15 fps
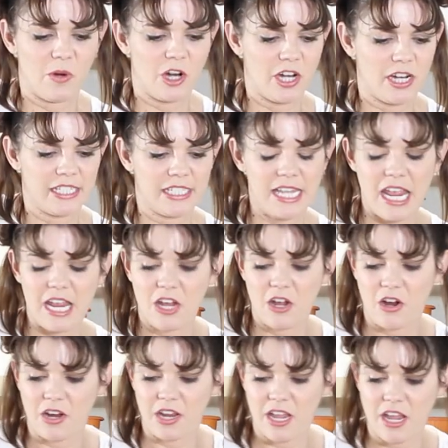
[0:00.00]
gonna take
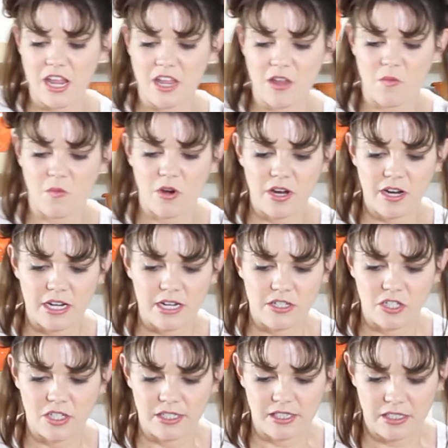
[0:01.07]
our cake and we're gonna
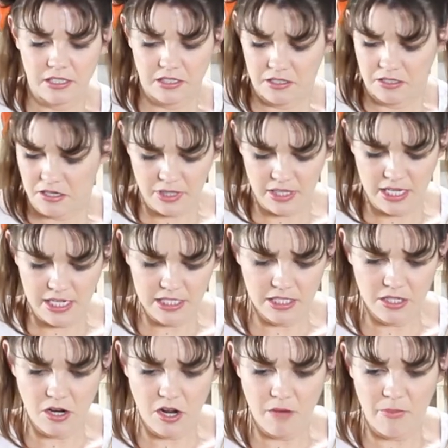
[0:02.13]
just place
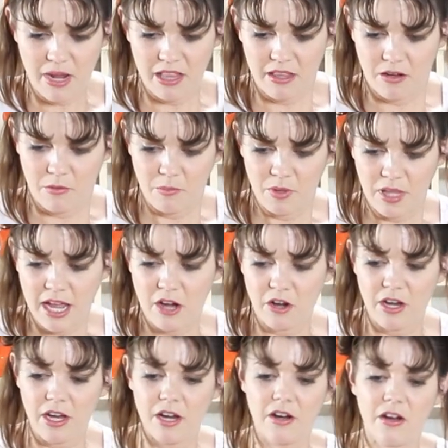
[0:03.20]
it on my little platter
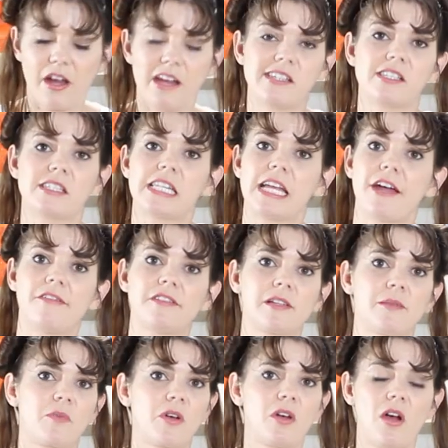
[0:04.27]
here. I just have
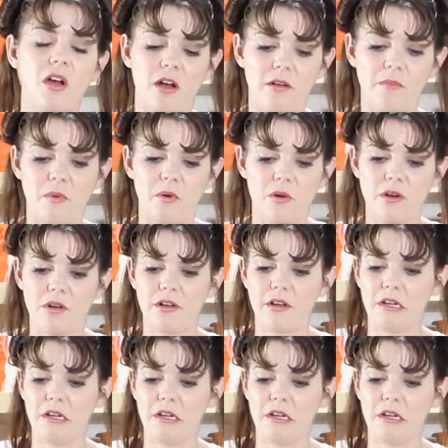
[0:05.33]
some cardboard